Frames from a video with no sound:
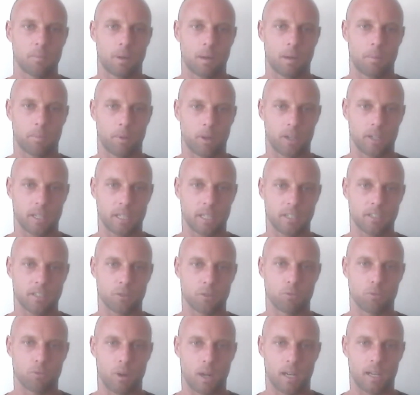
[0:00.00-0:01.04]
my body
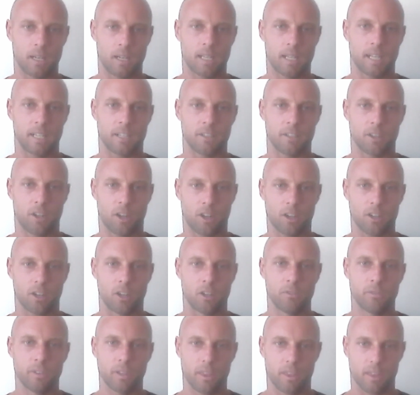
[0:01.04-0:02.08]
to run and not
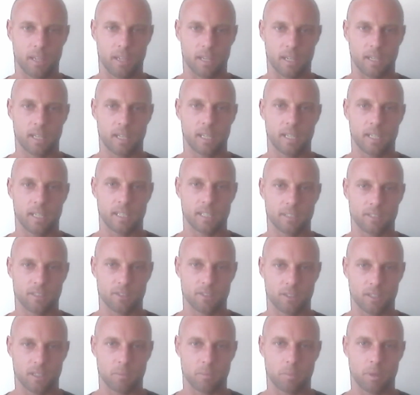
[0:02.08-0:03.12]
overthink hitting
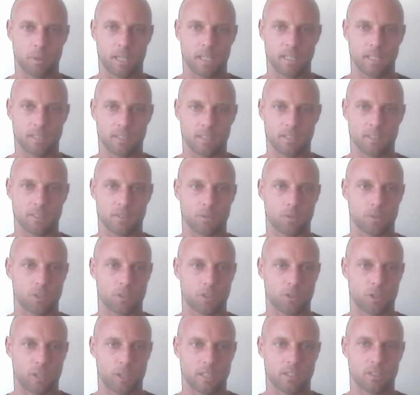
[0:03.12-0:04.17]
certain paces or
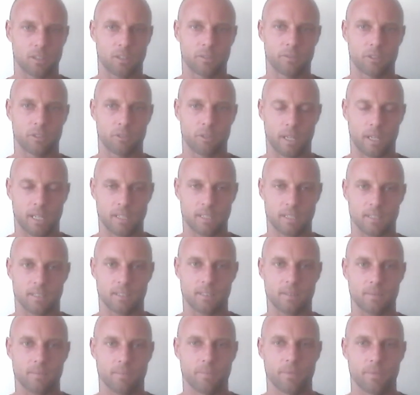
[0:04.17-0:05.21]
stress over
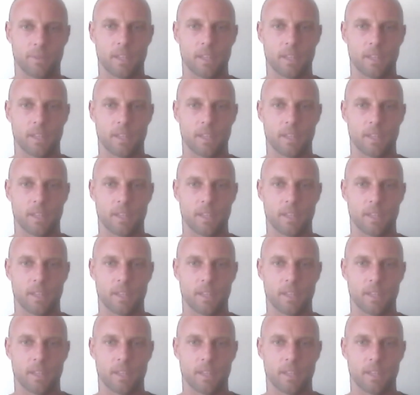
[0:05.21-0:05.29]
races.